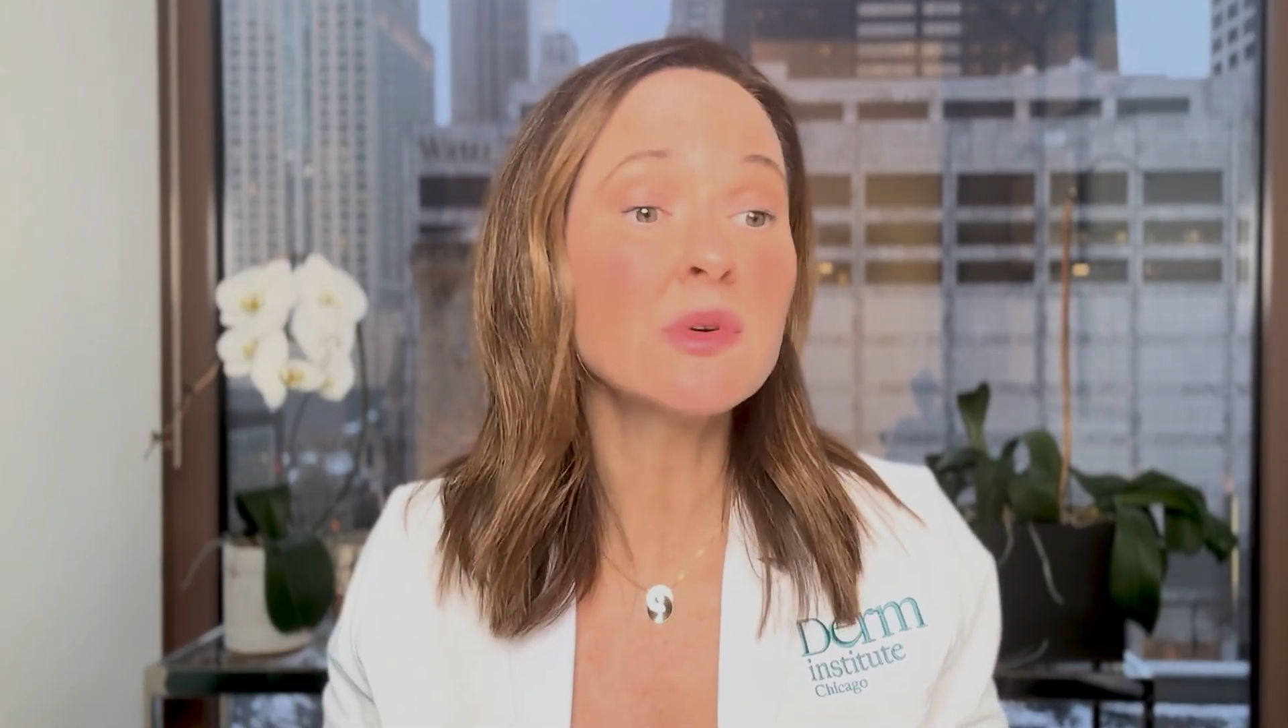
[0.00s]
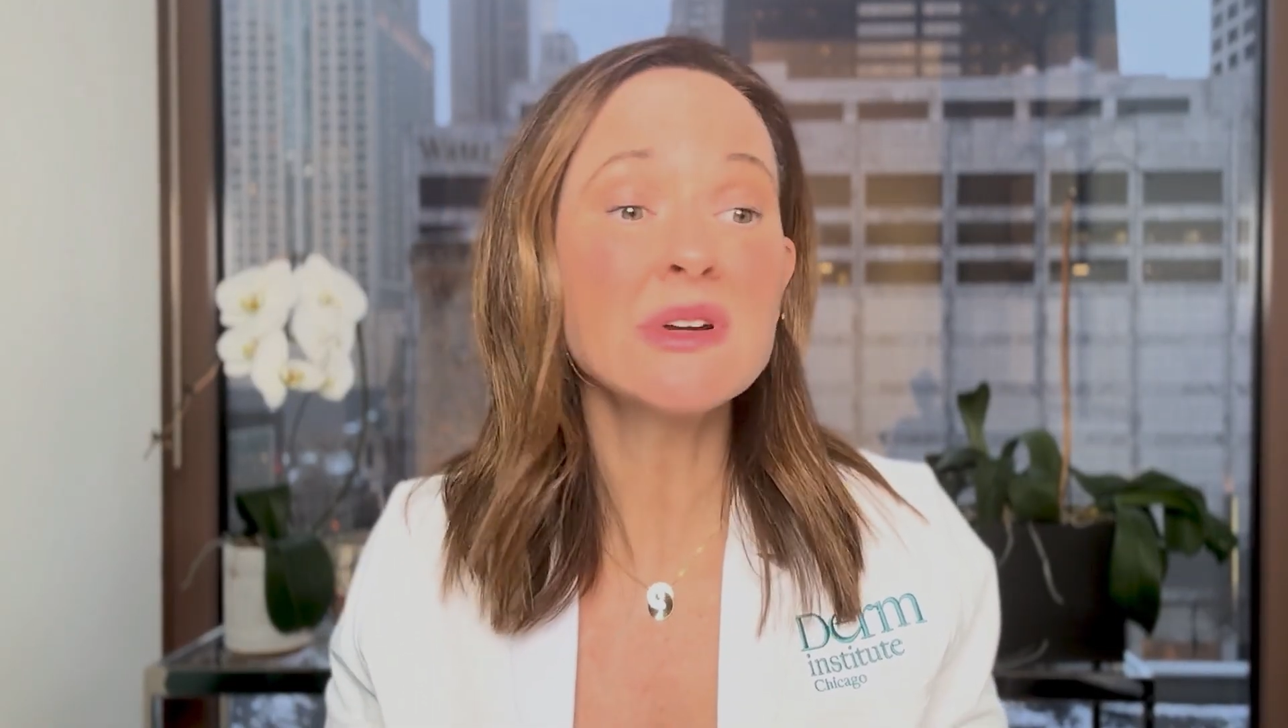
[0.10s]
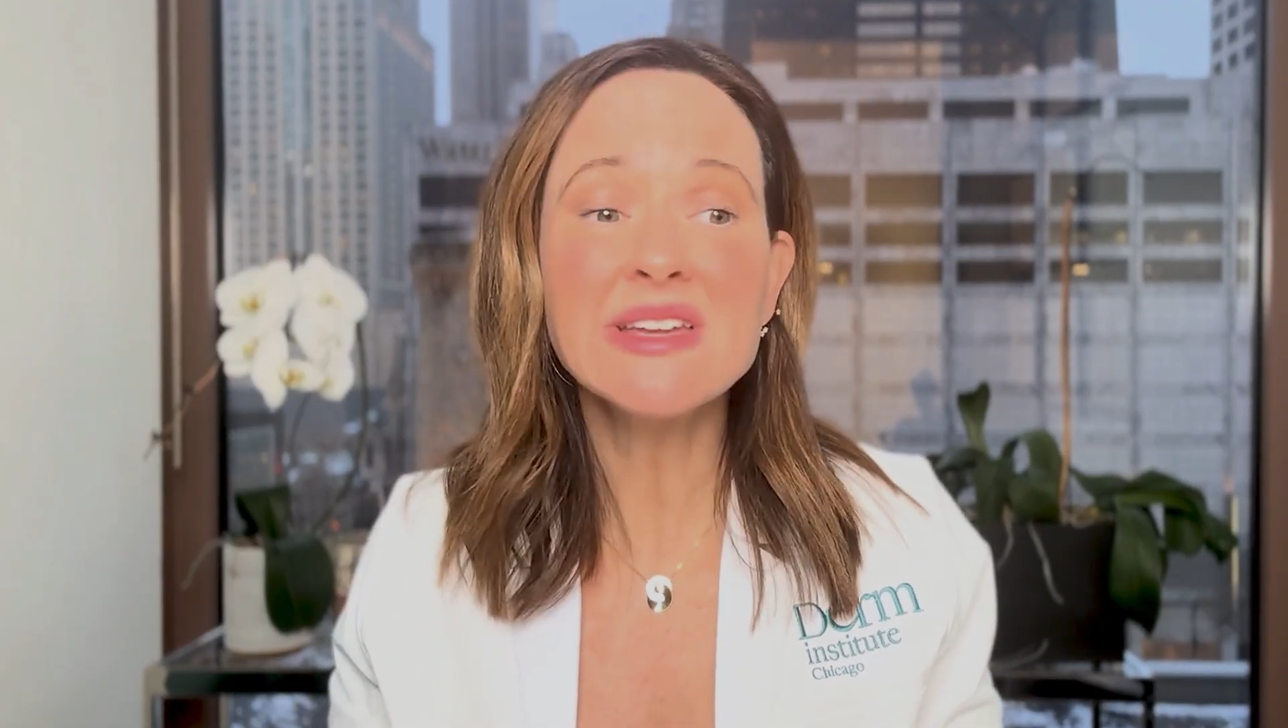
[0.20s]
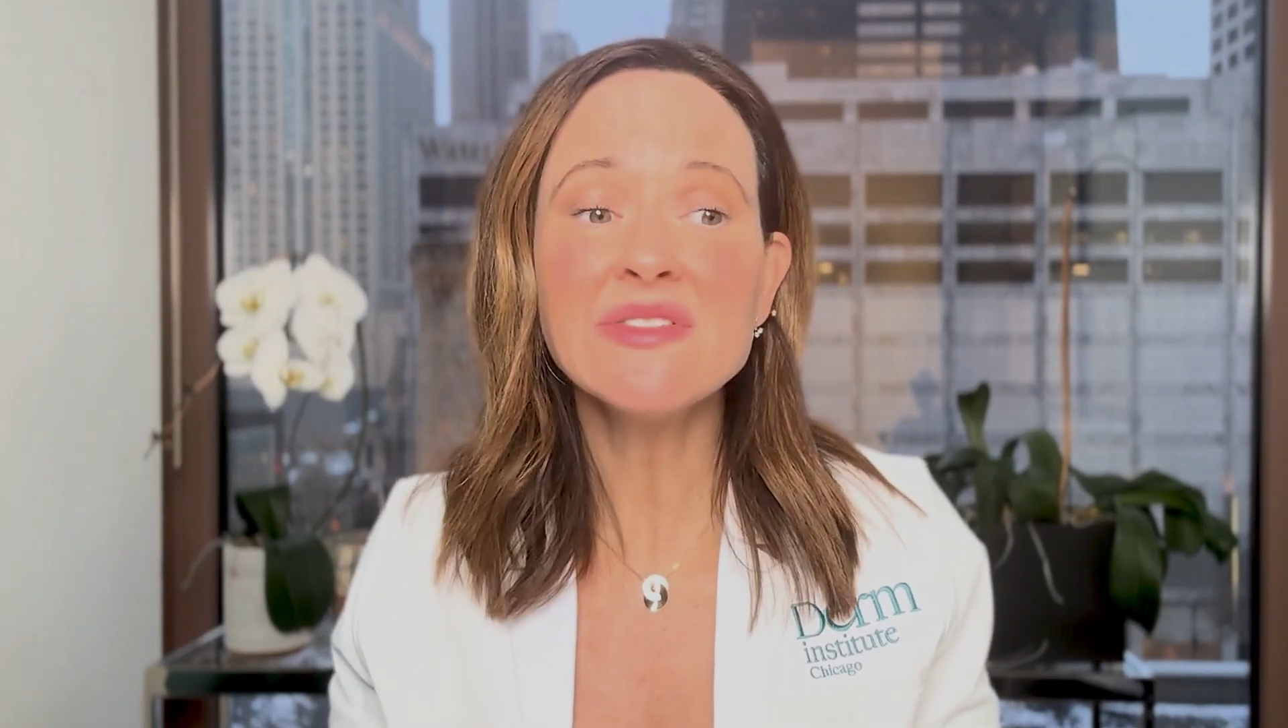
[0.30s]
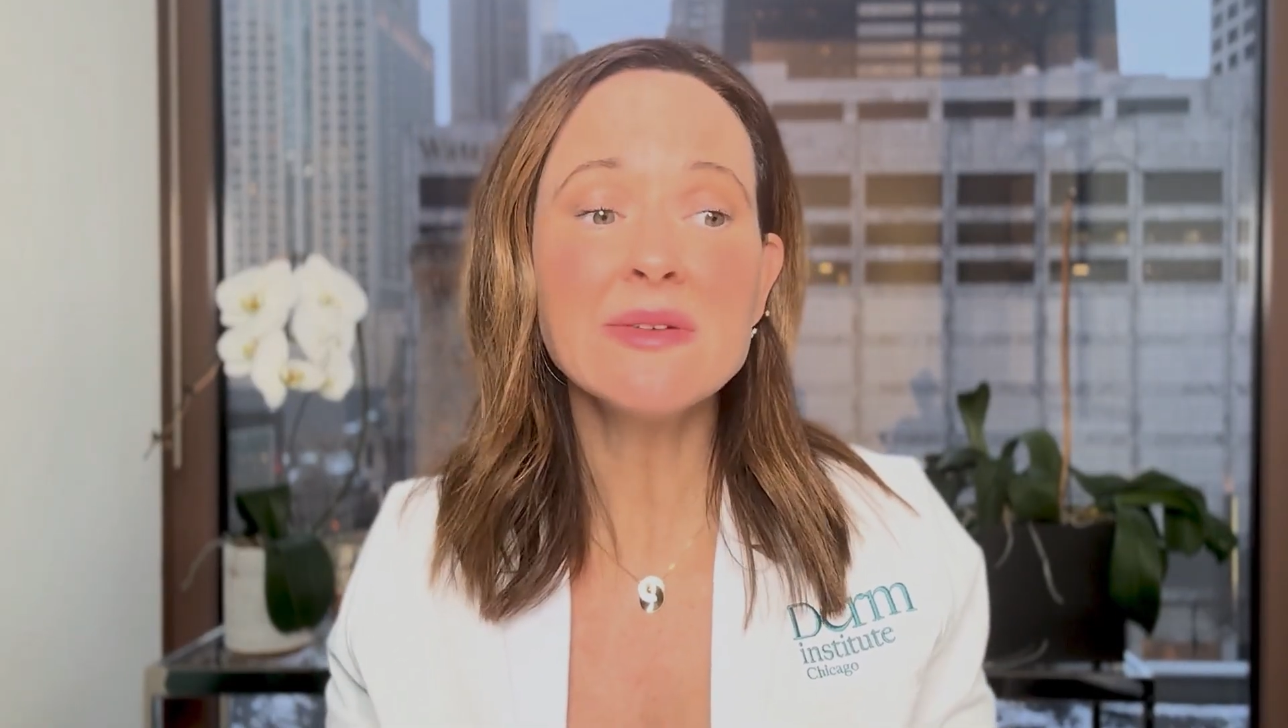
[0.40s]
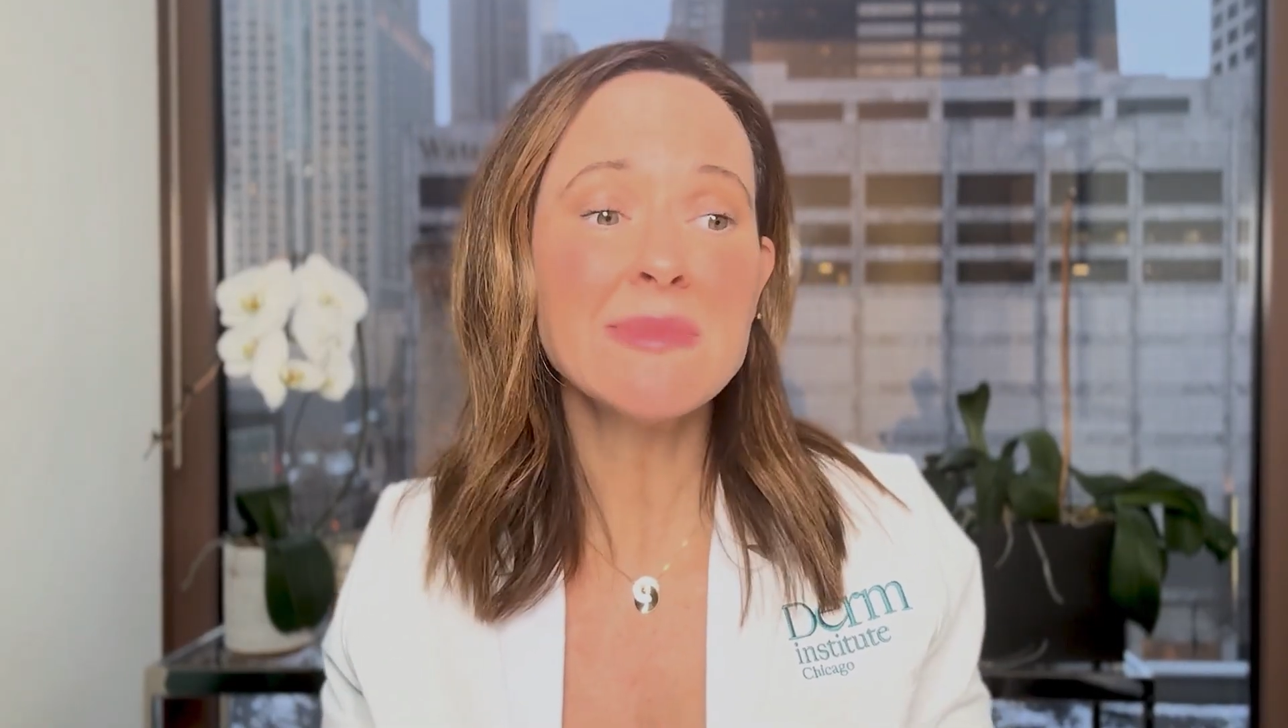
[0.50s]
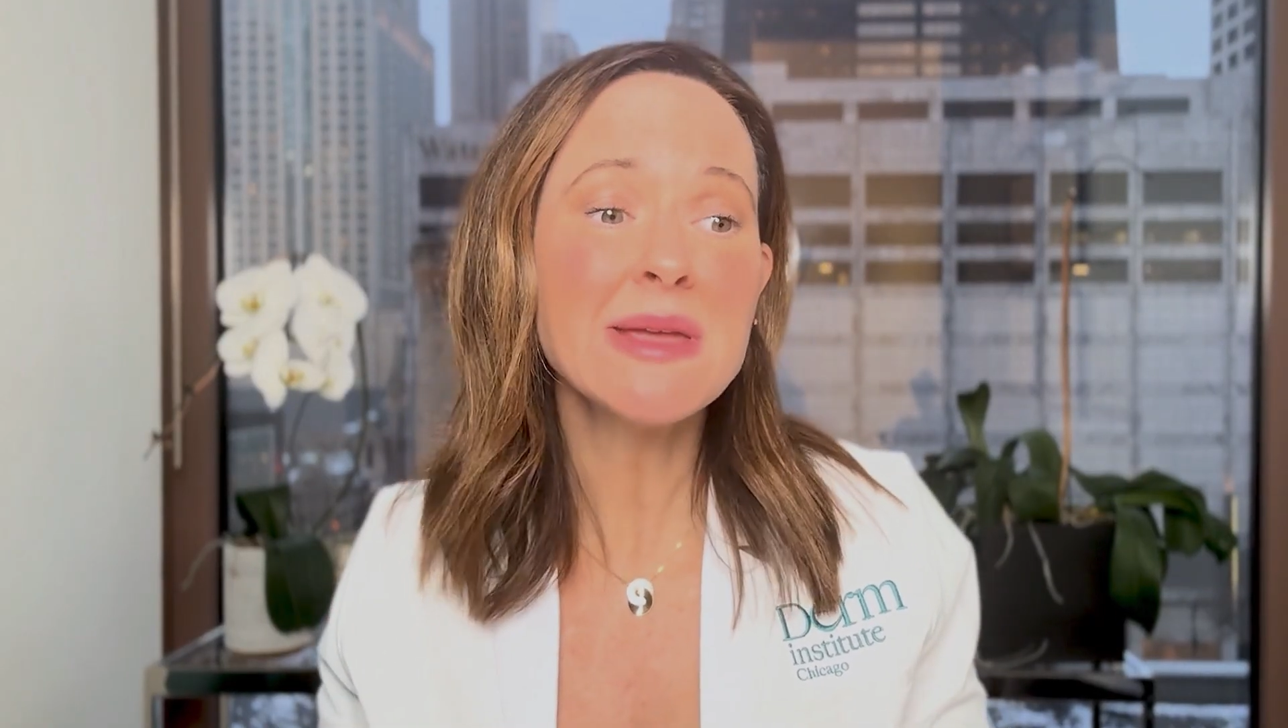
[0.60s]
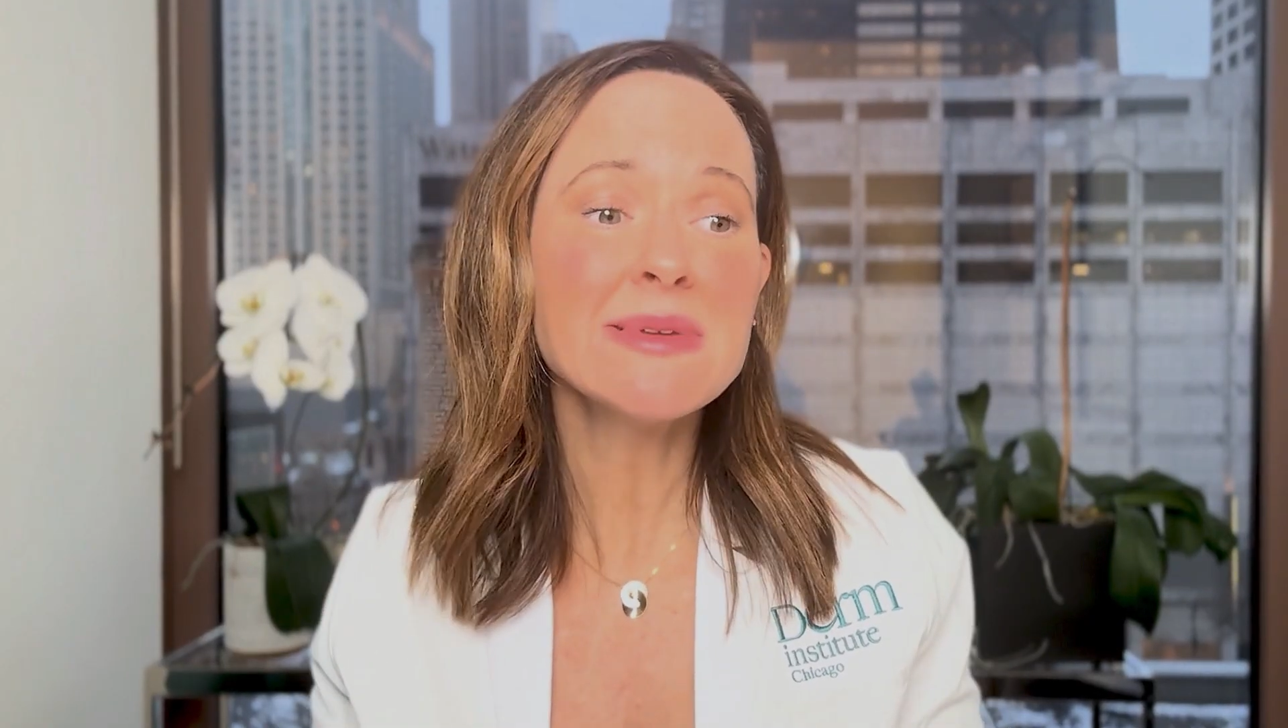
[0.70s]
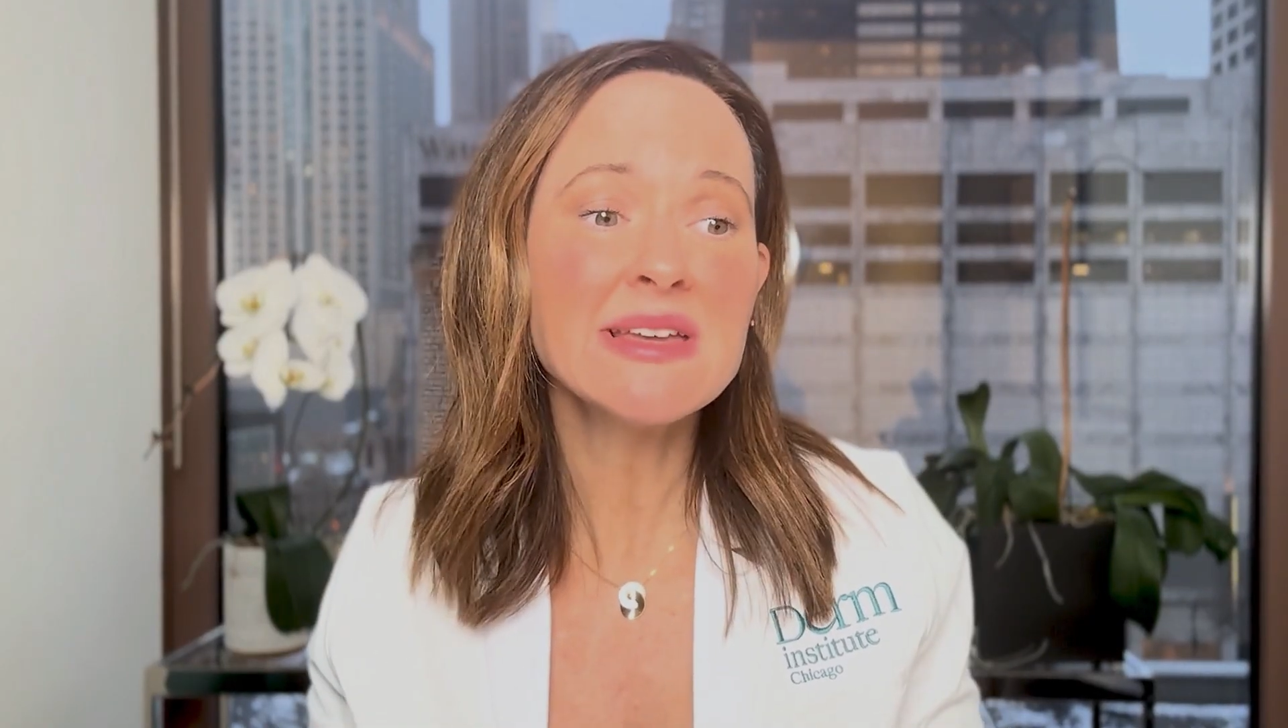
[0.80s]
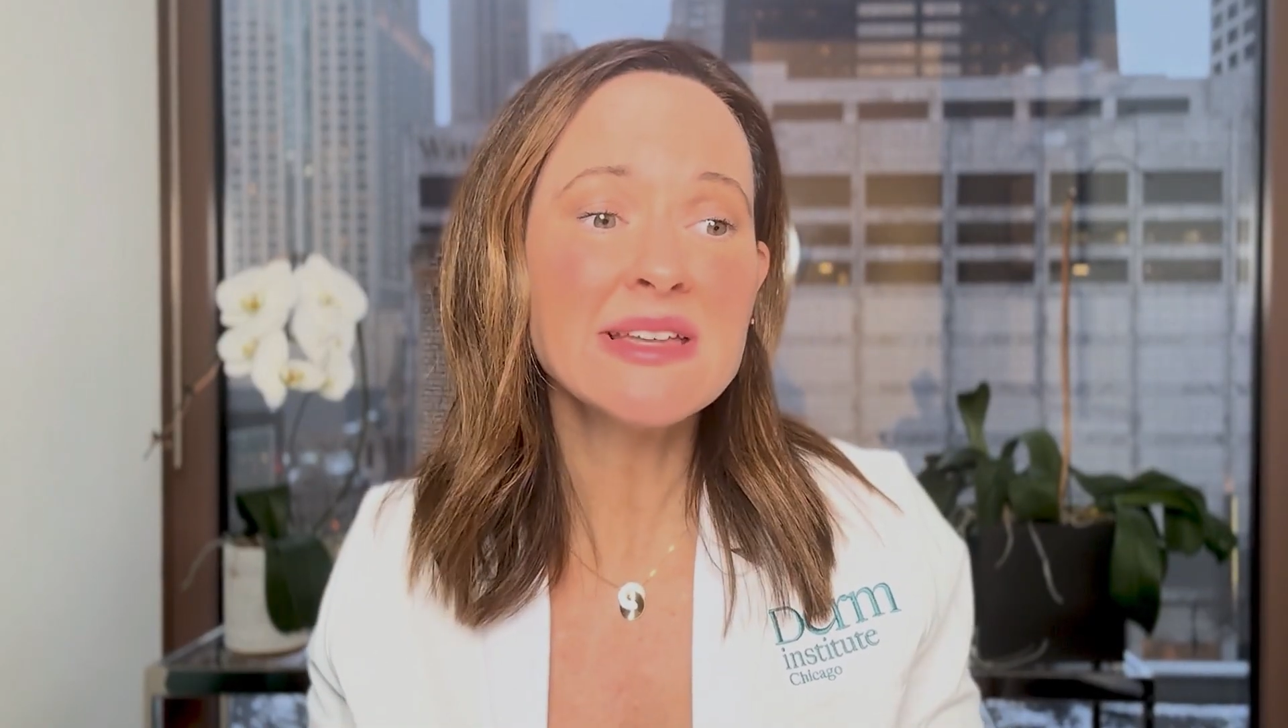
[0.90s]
or even maybe